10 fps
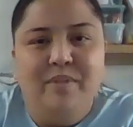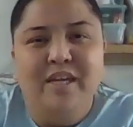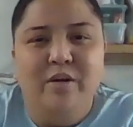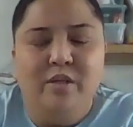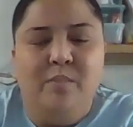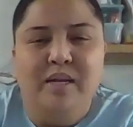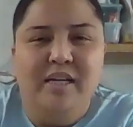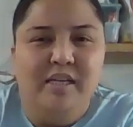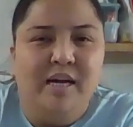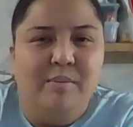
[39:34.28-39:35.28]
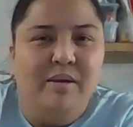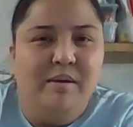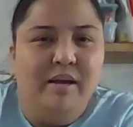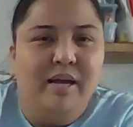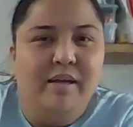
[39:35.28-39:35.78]
depending on how
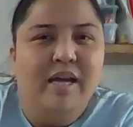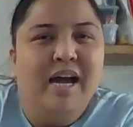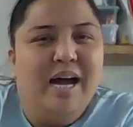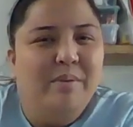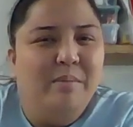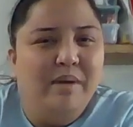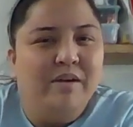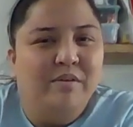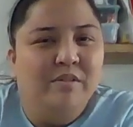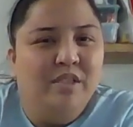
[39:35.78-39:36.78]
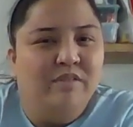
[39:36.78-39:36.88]
many macarons